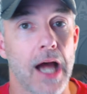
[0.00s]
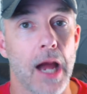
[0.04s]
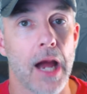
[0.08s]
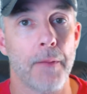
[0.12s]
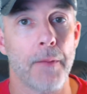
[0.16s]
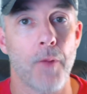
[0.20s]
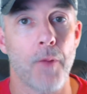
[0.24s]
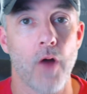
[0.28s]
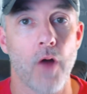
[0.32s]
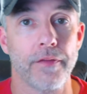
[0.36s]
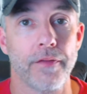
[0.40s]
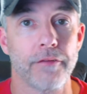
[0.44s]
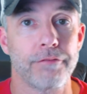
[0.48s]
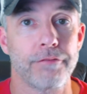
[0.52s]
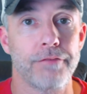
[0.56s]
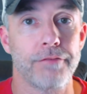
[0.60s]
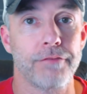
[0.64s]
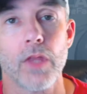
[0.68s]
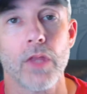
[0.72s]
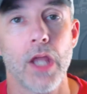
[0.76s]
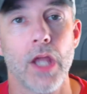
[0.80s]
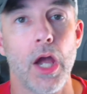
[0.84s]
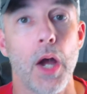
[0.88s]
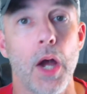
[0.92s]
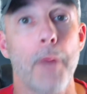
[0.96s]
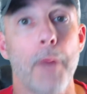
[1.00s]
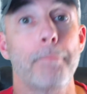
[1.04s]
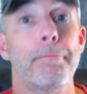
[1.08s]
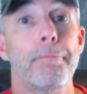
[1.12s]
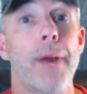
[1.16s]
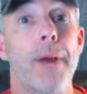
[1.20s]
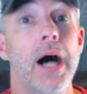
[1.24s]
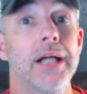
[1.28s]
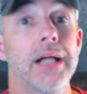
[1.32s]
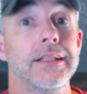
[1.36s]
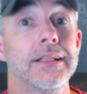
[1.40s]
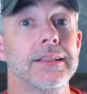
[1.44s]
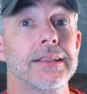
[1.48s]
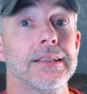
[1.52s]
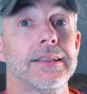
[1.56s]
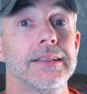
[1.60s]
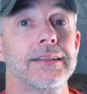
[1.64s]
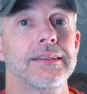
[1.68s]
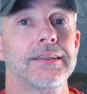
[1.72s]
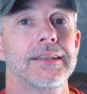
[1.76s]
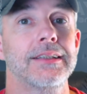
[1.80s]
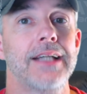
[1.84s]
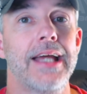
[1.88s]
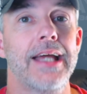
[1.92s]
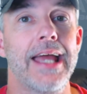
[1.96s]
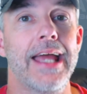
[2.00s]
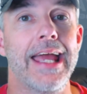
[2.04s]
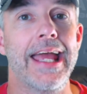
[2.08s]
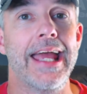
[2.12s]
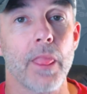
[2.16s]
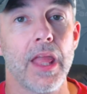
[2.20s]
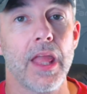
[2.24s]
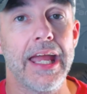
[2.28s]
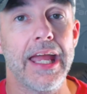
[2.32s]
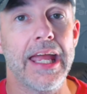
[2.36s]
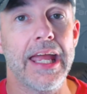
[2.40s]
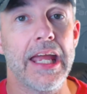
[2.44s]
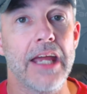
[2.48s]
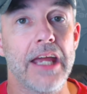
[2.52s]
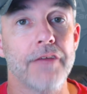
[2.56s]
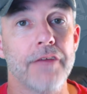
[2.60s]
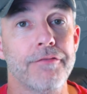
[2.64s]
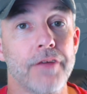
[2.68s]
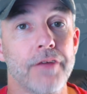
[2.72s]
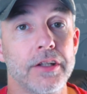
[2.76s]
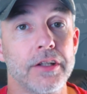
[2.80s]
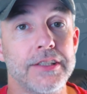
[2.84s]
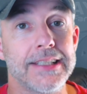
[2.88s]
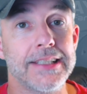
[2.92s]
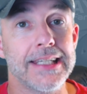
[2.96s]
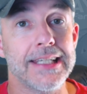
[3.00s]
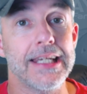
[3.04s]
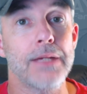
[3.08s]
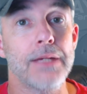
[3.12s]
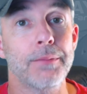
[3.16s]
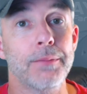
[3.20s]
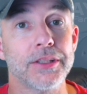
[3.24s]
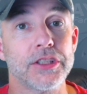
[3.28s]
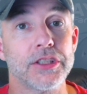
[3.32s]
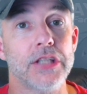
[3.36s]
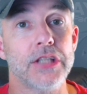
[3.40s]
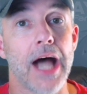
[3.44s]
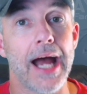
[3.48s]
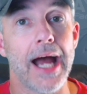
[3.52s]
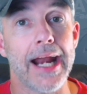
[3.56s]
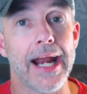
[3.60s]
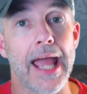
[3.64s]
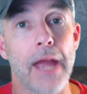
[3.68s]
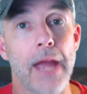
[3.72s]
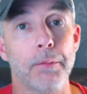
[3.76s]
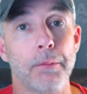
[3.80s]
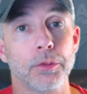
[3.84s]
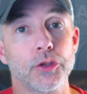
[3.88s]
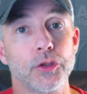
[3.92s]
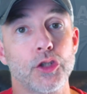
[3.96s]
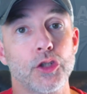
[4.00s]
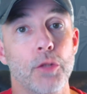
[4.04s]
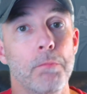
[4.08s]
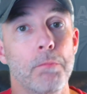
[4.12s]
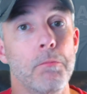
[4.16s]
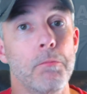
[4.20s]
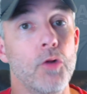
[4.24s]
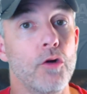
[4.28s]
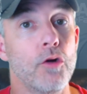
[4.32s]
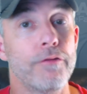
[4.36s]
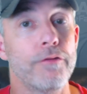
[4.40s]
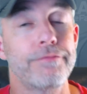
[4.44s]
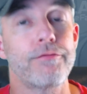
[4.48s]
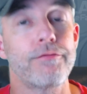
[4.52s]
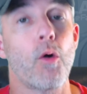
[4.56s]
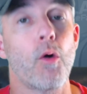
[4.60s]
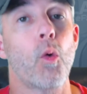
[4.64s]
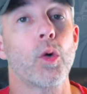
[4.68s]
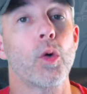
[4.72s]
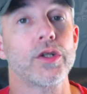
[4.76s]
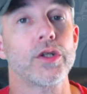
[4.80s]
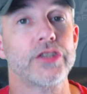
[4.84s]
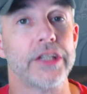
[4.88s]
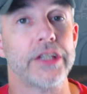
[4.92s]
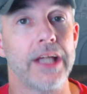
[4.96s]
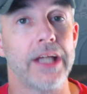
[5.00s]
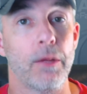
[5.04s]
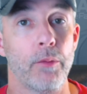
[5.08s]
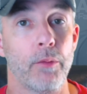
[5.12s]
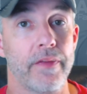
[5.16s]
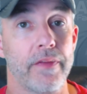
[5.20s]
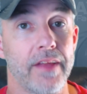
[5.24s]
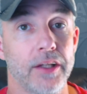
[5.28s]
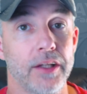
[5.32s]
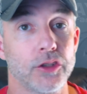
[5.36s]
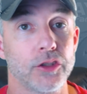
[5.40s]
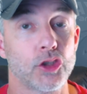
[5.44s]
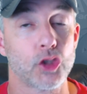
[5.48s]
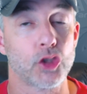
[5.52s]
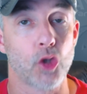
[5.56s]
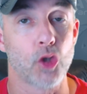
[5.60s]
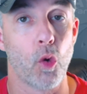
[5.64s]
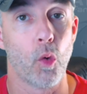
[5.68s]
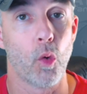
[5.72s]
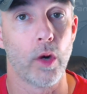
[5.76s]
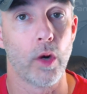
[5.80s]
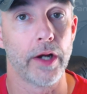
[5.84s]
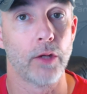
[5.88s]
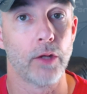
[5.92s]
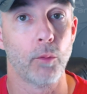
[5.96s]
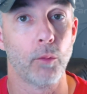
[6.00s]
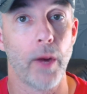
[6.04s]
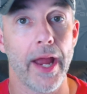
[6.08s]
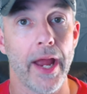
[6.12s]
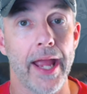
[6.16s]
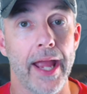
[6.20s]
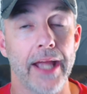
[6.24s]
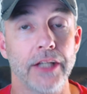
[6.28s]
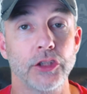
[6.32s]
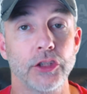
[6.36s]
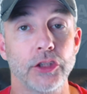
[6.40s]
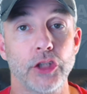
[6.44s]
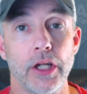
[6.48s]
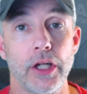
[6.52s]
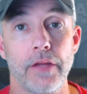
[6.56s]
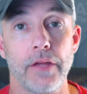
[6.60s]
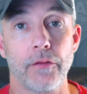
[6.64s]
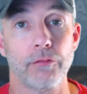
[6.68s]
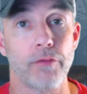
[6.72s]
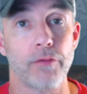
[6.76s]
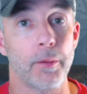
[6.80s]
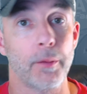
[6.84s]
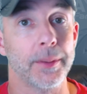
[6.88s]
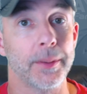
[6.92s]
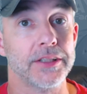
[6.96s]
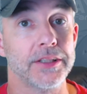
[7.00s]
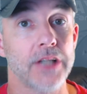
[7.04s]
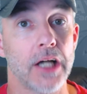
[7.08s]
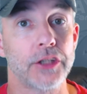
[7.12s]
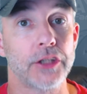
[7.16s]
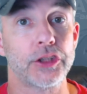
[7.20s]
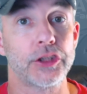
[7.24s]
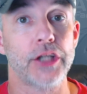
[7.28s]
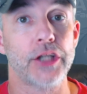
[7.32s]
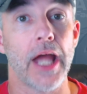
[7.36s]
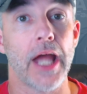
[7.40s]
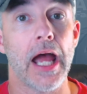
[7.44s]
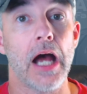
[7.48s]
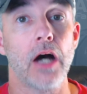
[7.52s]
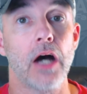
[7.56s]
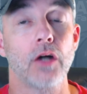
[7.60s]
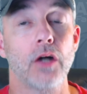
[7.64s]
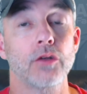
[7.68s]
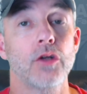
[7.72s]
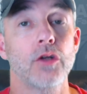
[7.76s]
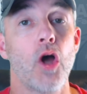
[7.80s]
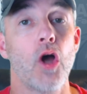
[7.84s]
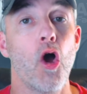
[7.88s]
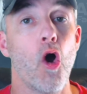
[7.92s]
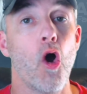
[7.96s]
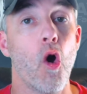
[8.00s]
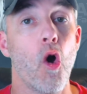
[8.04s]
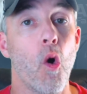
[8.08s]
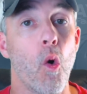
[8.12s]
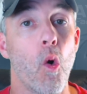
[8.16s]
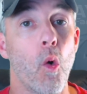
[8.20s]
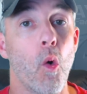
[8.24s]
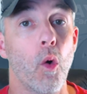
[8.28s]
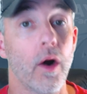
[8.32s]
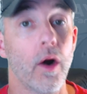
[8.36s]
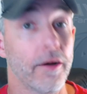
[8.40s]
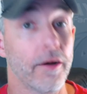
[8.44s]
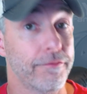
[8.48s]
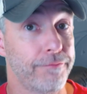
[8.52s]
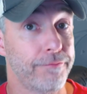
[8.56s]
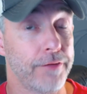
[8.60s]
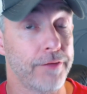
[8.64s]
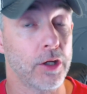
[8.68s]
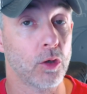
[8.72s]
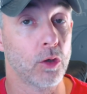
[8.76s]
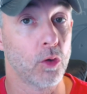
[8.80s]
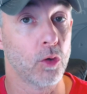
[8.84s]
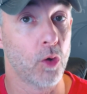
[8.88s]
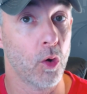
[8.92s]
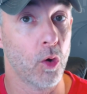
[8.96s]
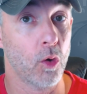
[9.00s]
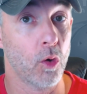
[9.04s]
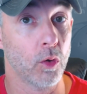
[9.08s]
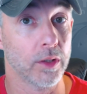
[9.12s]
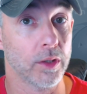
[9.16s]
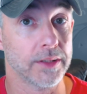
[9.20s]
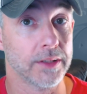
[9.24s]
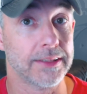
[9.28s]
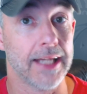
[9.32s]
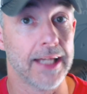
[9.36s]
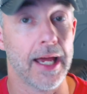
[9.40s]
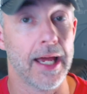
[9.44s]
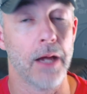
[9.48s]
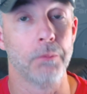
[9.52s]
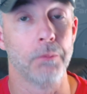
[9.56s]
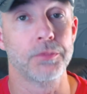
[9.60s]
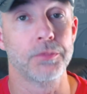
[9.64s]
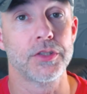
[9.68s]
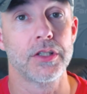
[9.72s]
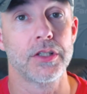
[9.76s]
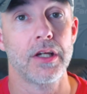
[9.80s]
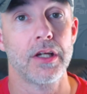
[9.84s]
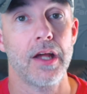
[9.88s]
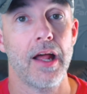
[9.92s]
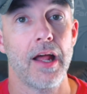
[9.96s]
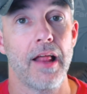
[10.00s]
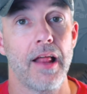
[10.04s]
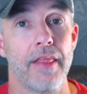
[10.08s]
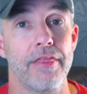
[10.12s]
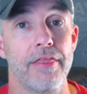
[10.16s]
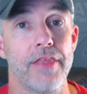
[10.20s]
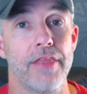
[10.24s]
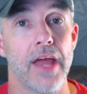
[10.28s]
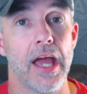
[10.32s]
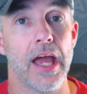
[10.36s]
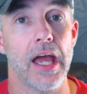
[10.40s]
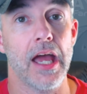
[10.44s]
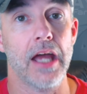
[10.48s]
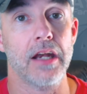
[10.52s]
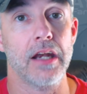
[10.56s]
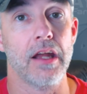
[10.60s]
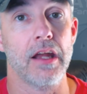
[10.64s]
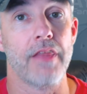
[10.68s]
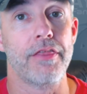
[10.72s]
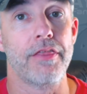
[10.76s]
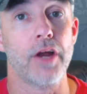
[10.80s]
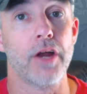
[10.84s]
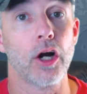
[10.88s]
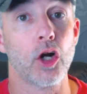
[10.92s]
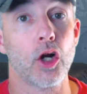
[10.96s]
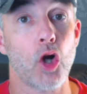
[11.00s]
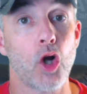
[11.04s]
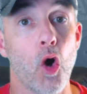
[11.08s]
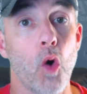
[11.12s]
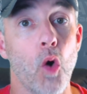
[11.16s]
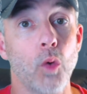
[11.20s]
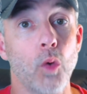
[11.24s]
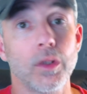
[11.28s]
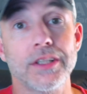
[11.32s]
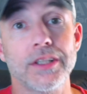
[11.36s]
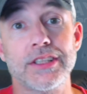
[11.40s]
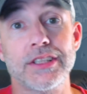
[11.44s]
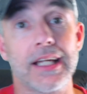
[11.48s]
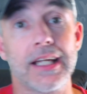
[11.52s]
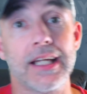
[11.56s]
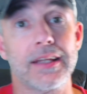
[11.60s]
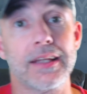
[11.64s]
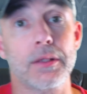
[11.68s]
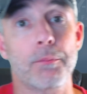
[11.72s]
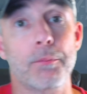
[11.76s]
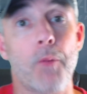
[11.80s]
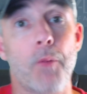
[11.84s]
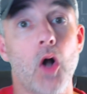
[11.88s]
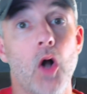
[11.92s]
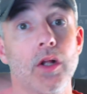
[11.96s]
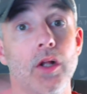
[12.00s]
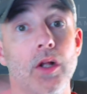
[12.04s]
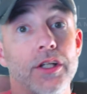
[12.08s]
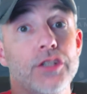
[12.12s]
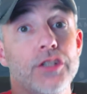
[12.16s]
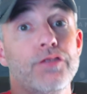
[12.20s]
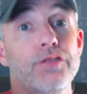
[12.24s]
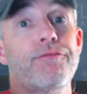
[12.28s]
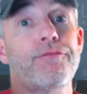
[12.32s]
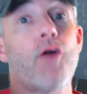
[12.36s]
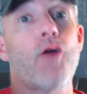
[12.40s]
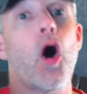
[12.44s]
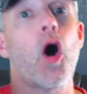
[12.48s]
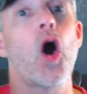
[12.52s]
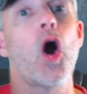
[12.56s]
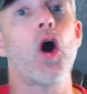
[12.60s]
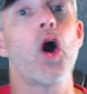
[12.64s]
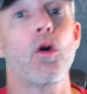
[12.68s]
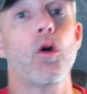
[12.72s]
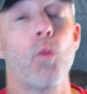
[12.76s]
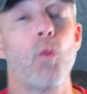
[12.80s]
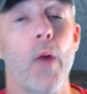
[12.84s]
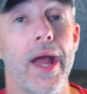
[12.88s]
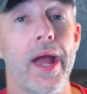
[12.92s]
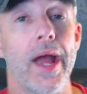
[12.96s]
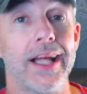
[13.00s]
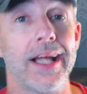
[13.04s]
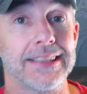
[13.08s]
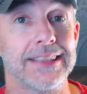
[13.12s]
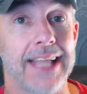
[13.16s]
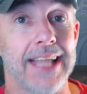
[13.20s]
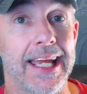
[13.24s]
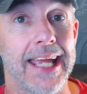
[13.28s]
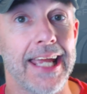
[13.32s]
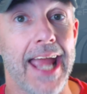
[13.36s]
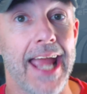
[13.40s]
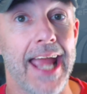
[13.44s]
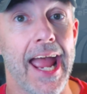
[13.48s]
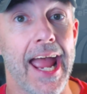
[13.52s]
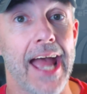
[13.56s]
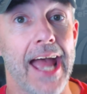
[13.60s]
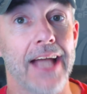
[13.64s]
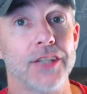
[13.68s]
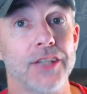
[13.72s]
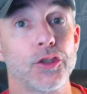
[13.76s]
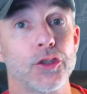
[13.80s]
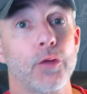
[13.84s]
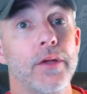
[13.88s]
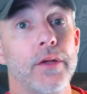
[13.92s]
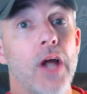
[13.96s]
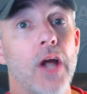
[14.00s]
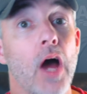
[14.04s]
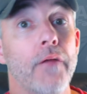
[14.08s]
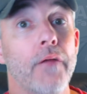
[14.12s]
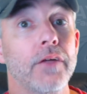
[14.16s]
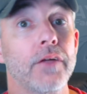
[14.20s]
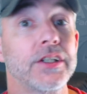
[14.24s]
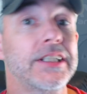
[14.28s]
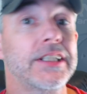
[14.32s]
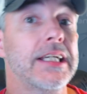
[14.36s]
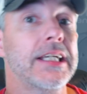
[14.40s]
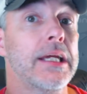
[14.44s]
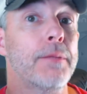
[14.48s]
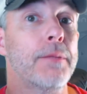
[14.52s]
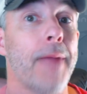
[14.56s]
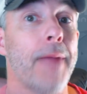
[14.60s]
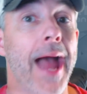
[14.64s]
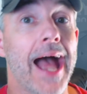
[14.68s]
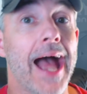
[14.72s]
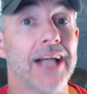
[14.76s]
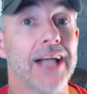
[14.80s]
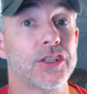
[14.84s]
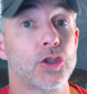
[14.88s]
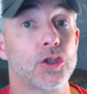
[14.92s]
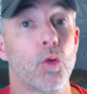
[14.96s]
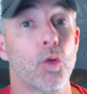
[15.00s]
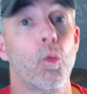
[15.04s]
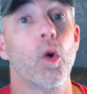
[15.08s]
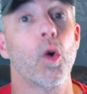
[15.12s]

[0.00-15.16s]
on the field. Punt. if a team is not able to move forward to get within scoring range, either from a touchdown or a field goal attempt, then their goal is to get the ball as far away as they can, so the other team has to work